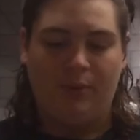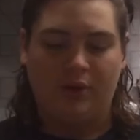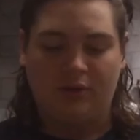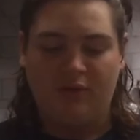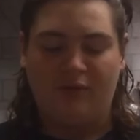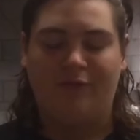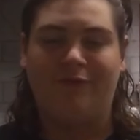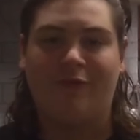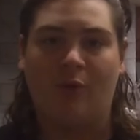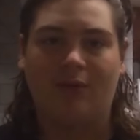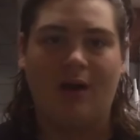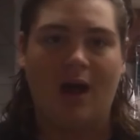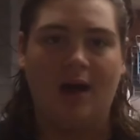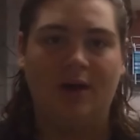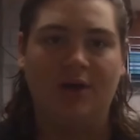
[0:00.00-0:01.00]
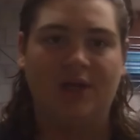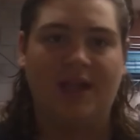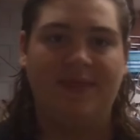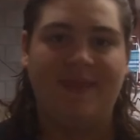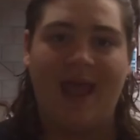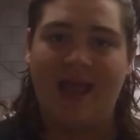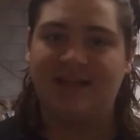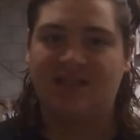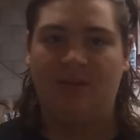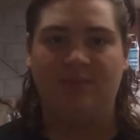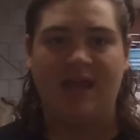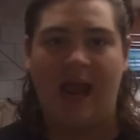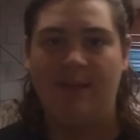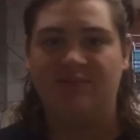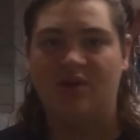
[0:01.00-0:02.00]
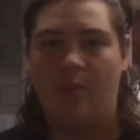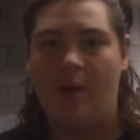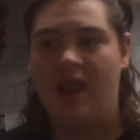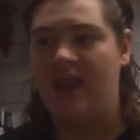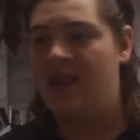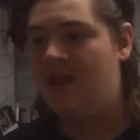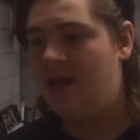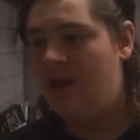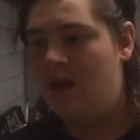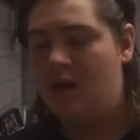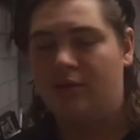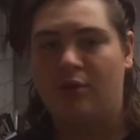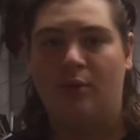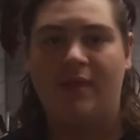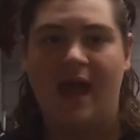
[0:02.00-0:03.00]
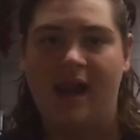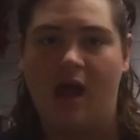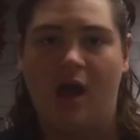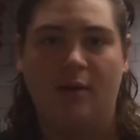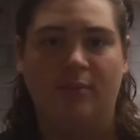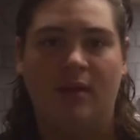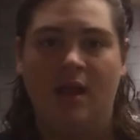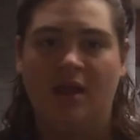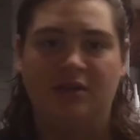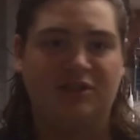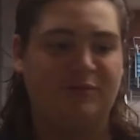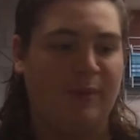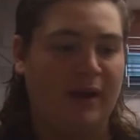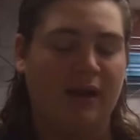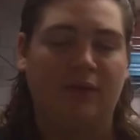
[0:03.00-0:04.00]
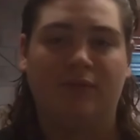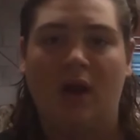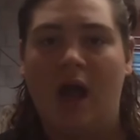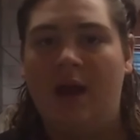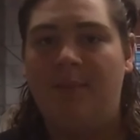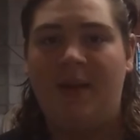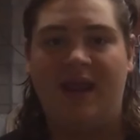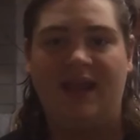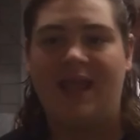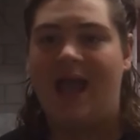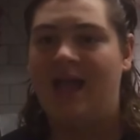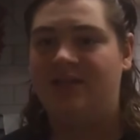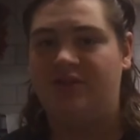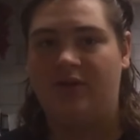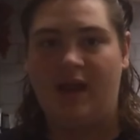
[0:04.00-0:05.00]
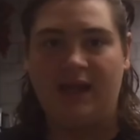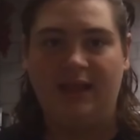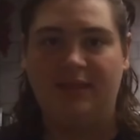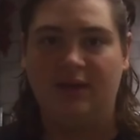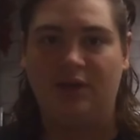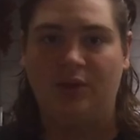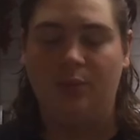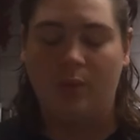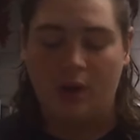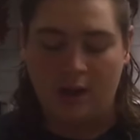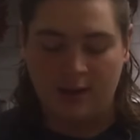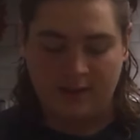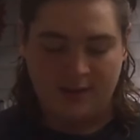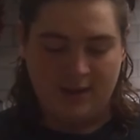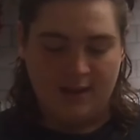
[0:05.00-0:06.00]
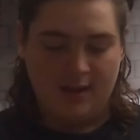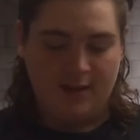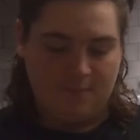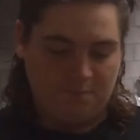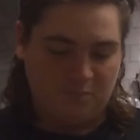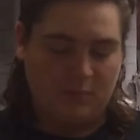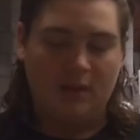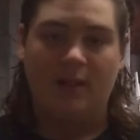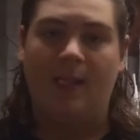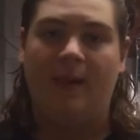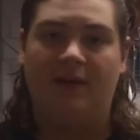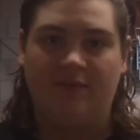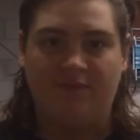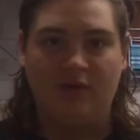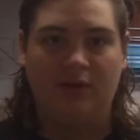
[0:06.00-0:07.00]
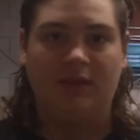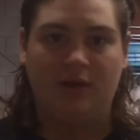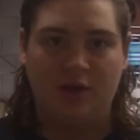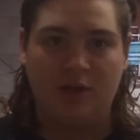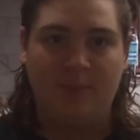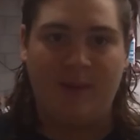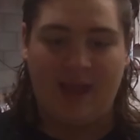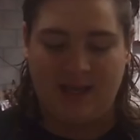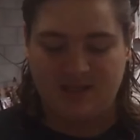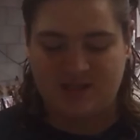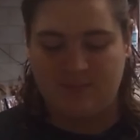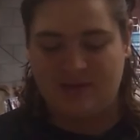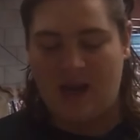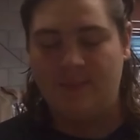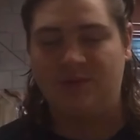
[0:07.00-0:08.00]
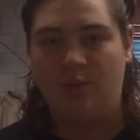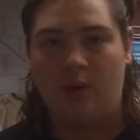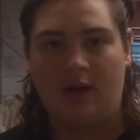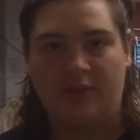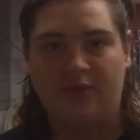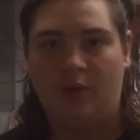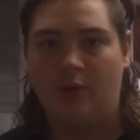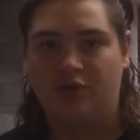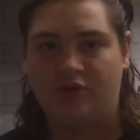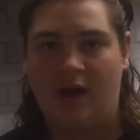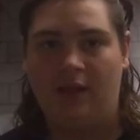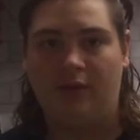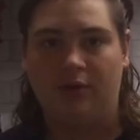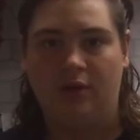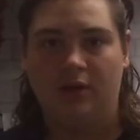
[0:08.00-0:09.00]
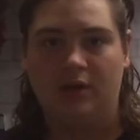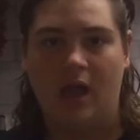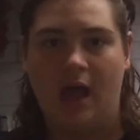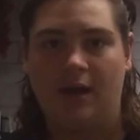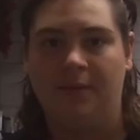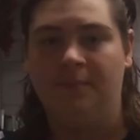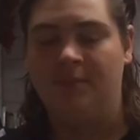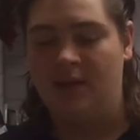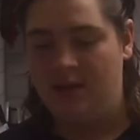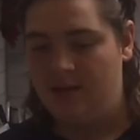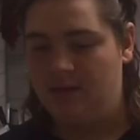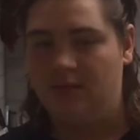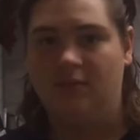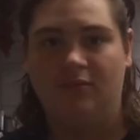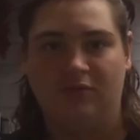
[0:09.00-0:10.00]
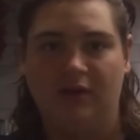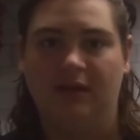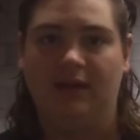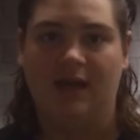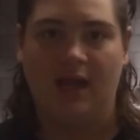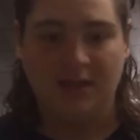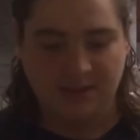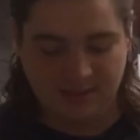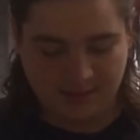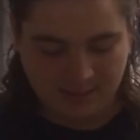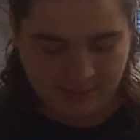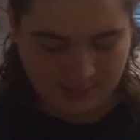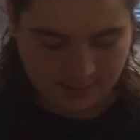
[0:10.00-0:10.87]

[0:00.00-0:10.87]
put a little 4-aught hook in that, sometimes a weight. Throw that on spinning rod, bait caster, anything you want. Really good bait. Sometimes you want to throw a trailer hook on them. Really nice.